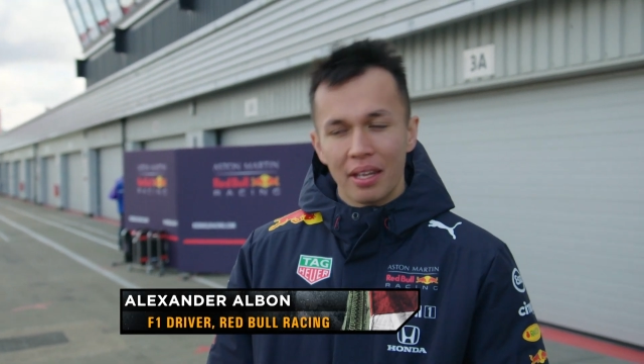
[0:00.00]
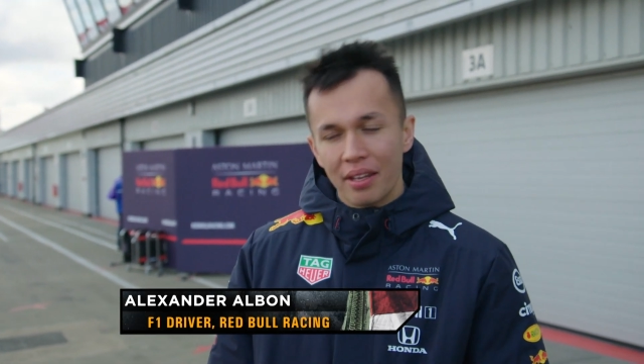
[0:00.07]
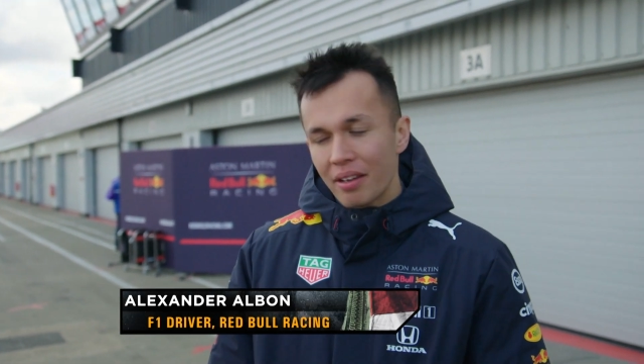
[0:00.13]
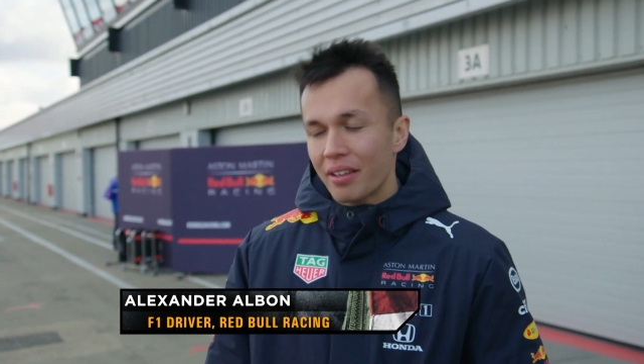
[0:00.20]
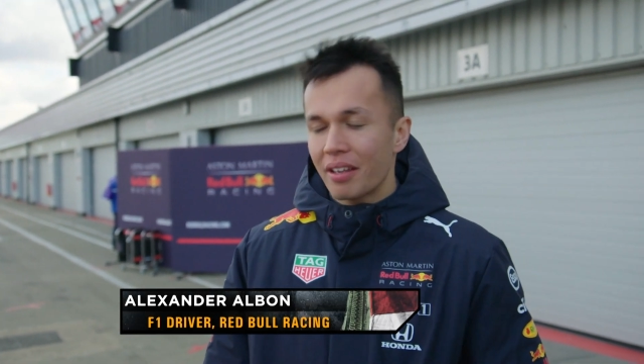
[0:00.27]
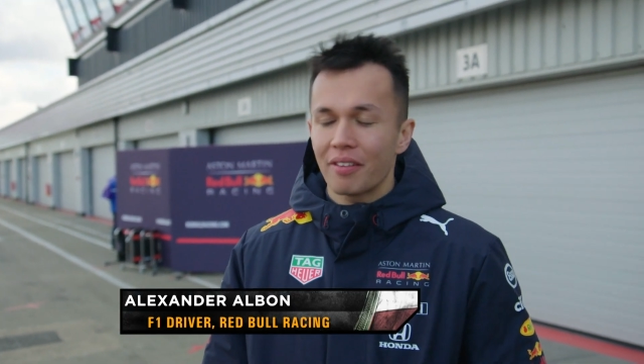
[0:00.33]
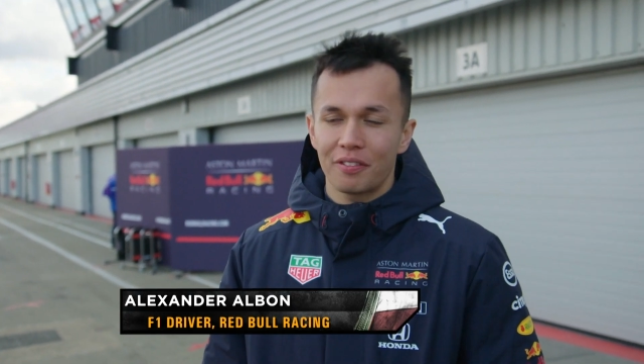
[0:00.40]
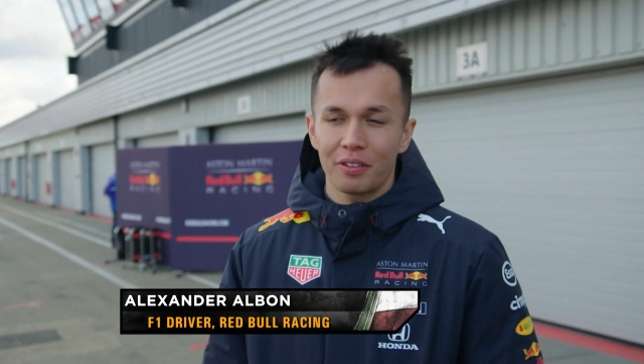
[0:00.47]
and
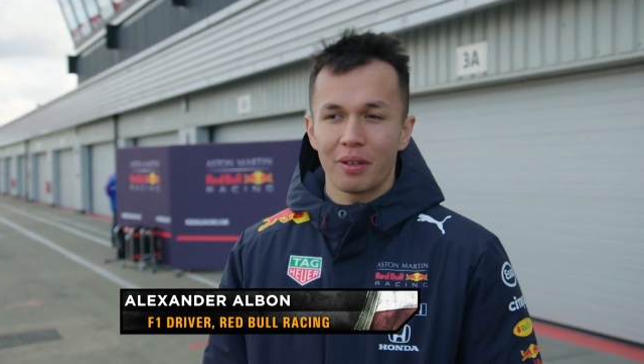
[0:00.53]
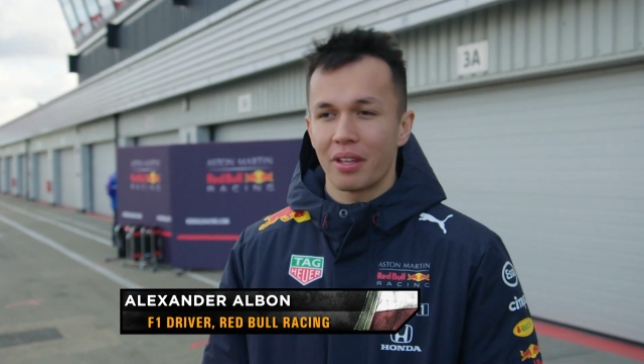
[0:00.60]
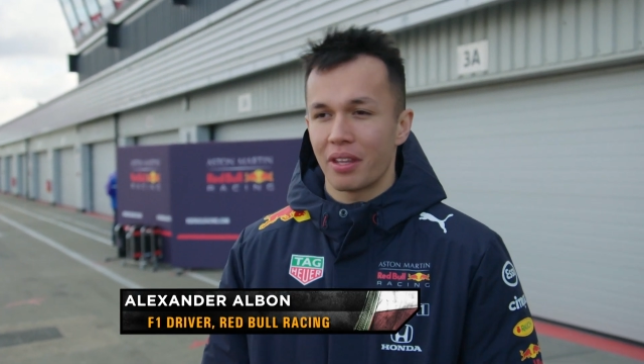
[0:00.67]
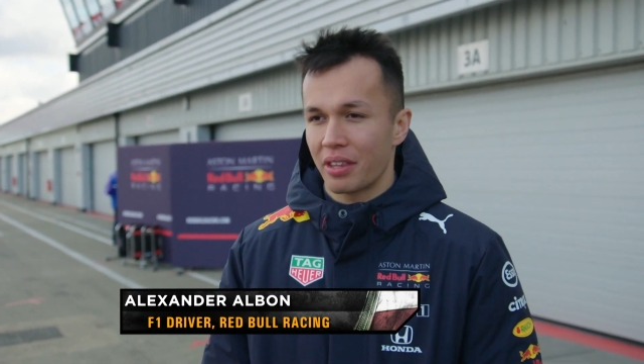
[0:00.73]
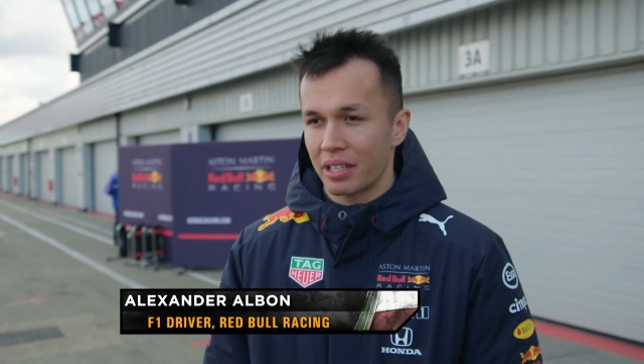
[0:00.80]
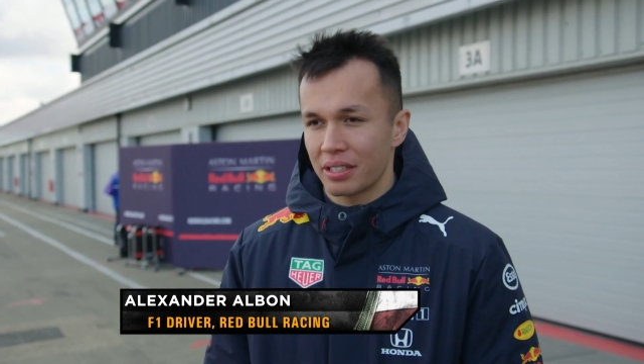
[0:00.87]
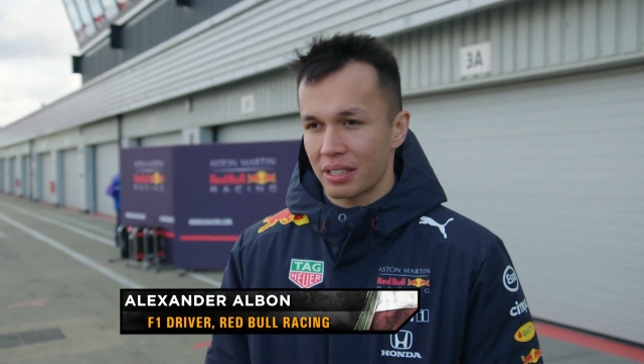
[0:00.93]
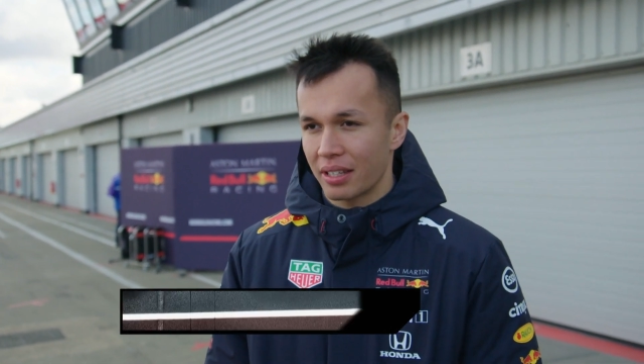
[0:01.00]
there are a few other
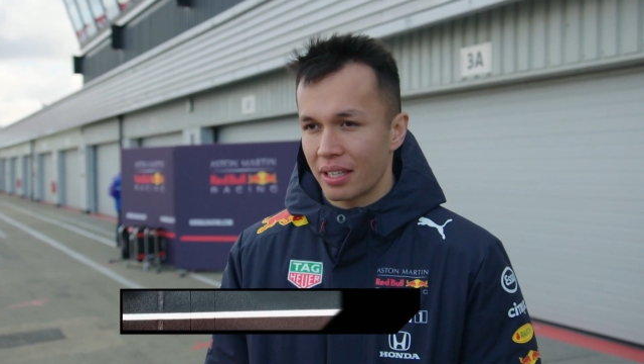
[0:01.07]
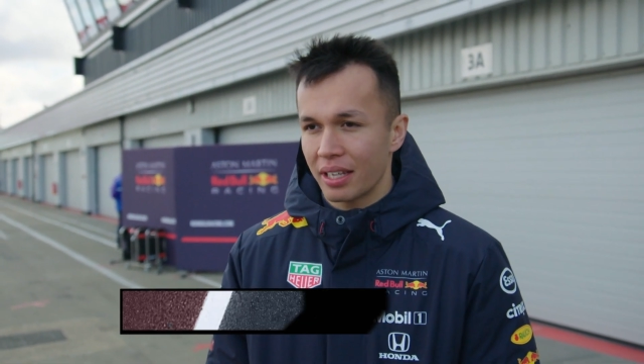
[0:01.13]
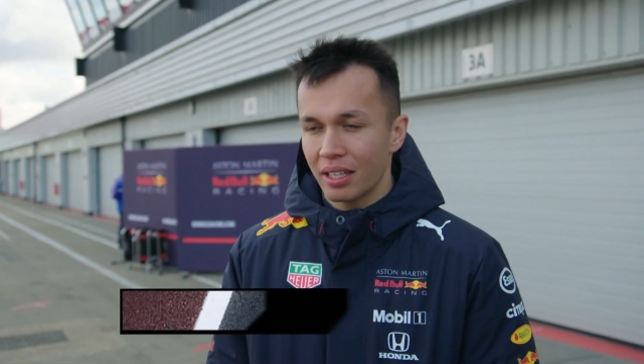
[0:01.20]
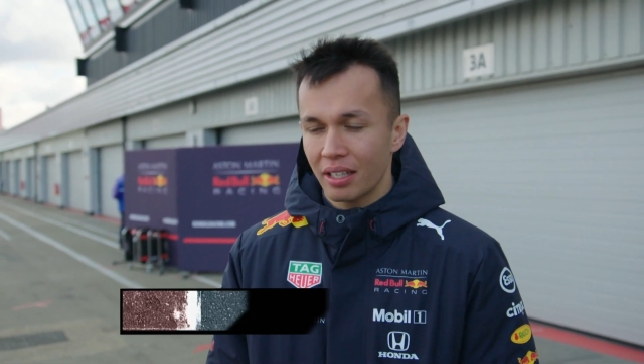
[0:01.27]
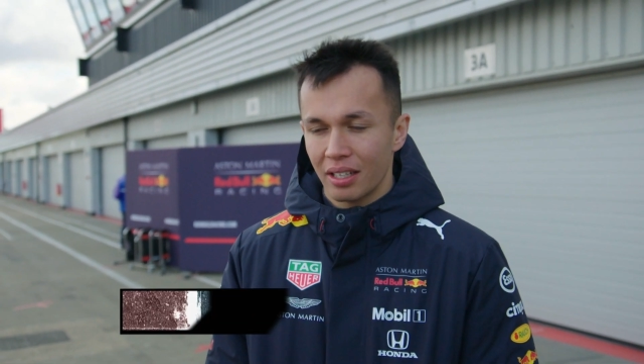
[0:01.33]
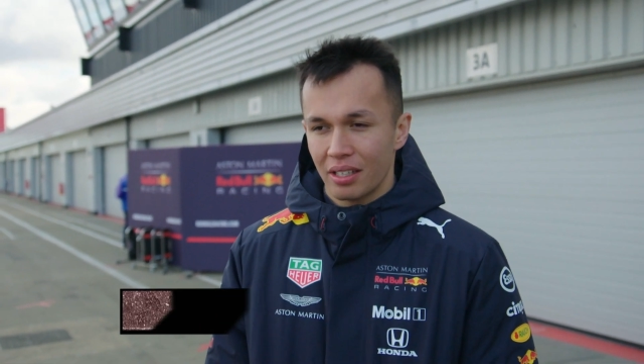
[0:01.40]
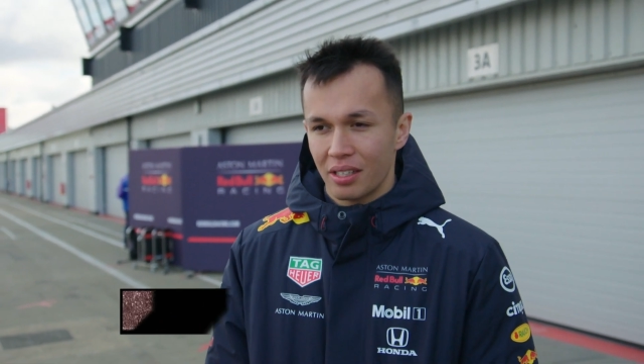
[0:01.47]
things in there.